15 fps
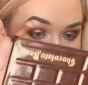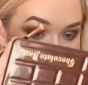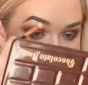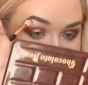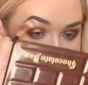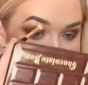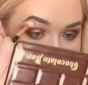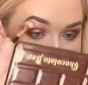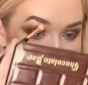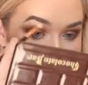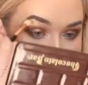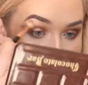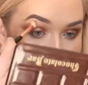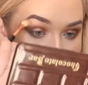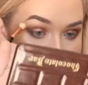just
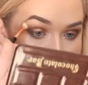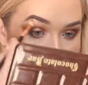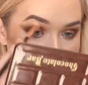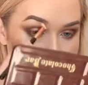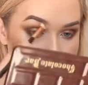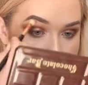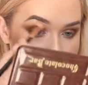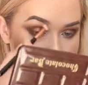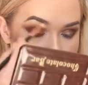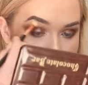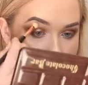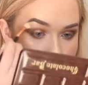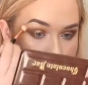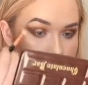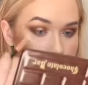blending it down.
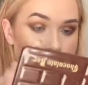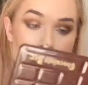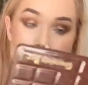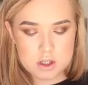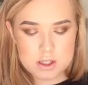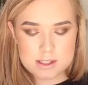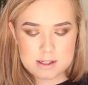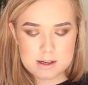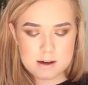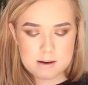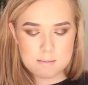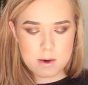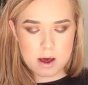Using